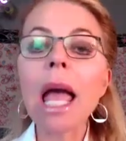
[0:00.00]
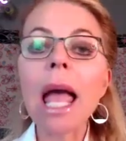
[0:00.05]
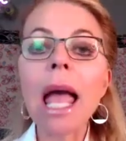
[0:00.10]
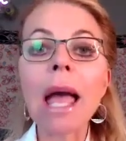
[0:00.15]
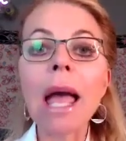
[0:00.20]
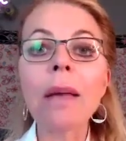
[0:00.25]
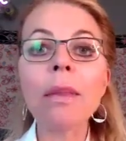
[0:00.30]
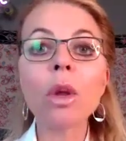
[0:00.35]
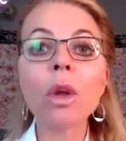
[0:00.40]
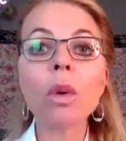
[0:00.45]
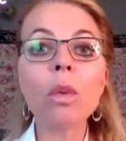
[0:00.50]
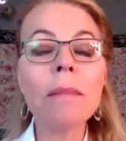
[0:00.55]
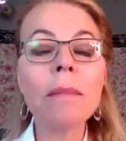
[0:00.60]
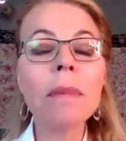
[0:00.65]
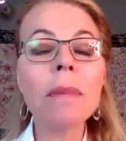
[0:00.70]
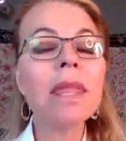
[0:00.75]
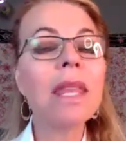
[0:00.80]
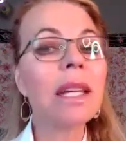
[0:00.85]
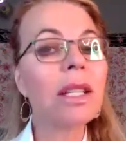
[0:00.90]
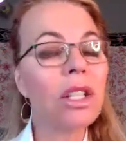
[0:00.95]
And the
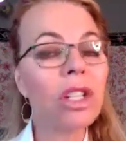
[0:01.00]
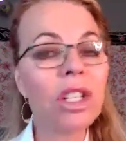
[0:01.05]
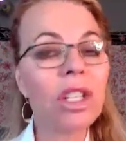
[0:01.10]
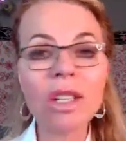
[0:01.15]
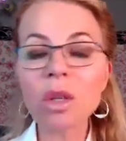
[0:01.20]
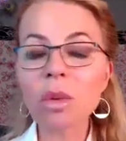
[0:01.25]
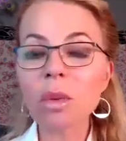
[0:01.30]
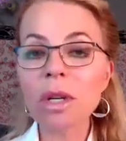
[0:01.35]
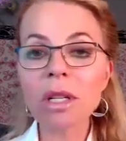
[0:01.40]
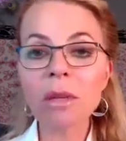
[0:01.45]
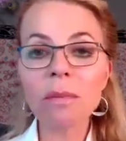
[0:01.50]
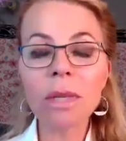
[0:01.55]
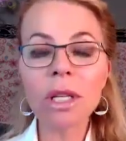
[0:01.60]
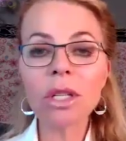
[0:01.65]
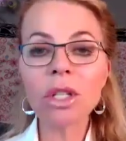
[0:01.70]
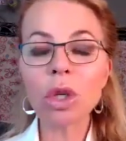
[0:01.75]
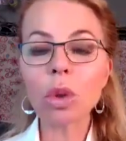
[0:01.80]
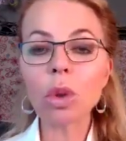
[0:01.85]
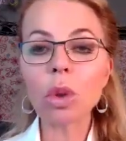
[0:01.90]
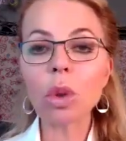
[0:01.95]
women that just want to be
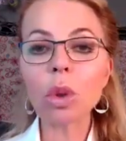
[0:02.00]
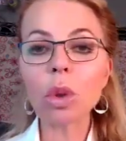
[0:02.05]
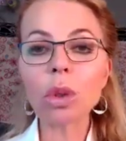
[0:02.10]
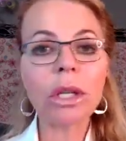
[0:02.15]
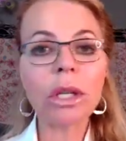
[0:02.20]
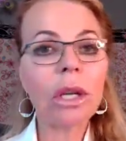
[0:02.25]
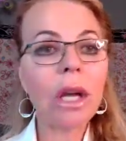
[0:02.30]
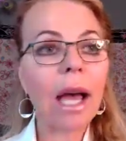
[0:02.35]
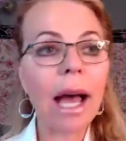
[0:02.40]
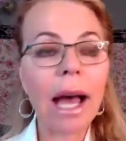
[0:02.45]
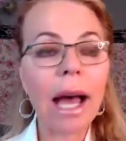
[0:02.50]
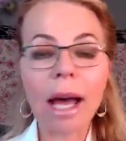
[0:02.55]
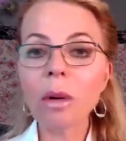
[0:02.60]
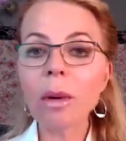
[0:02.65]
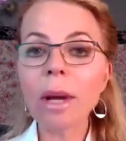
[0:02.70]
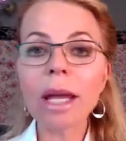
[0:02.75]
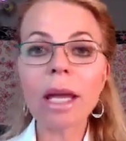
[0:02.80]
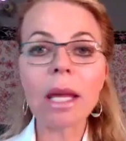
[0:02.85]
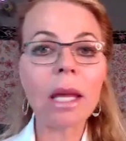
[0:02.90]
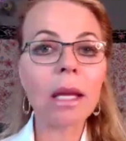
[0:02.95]
told, how do
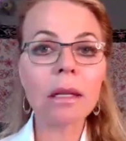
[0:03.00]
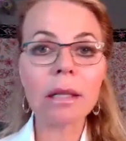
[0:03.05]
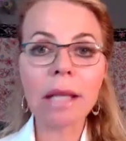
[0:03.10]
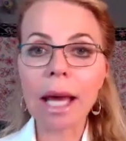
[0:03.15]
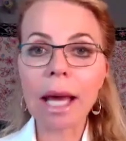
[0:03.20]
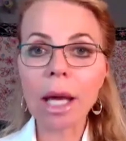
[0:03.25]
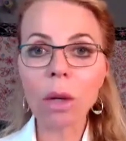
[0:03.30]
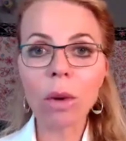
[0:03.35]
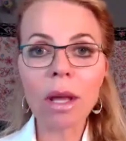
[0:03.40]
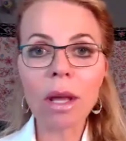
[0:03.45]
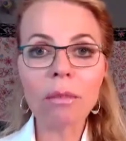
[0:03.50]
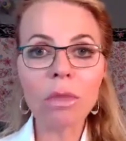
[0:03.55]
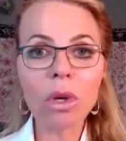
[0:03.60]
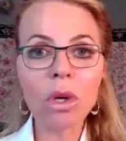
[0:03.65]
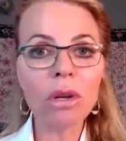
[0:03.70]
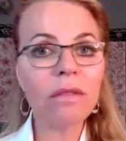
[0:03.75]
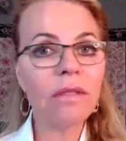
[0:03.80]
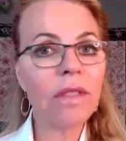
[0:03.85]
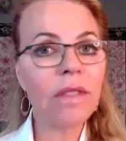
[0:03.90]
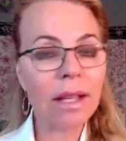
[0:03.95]
I eat and how do I
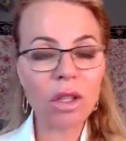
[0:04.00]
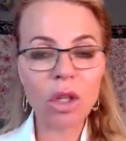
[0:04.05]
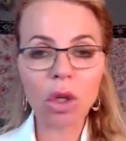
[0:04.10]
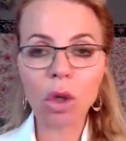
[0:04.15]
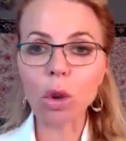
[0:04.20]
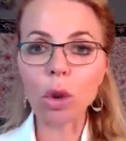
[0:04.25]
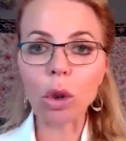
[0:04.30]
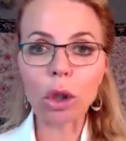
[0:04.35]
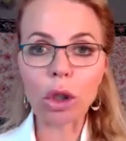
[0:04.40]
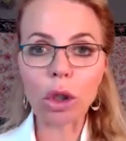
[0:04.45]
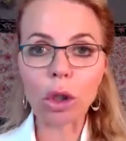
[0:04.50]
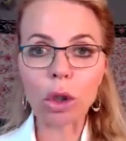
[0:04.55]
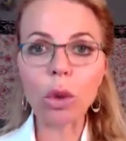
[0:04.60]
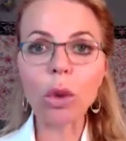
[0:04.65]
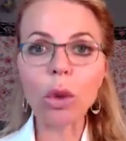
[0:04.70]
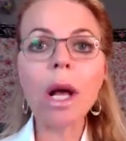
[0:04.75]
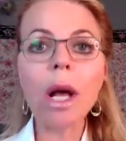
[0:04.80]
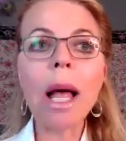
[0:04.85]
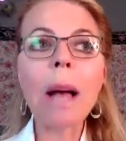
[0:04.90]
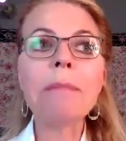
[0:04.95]
move? That's cool too.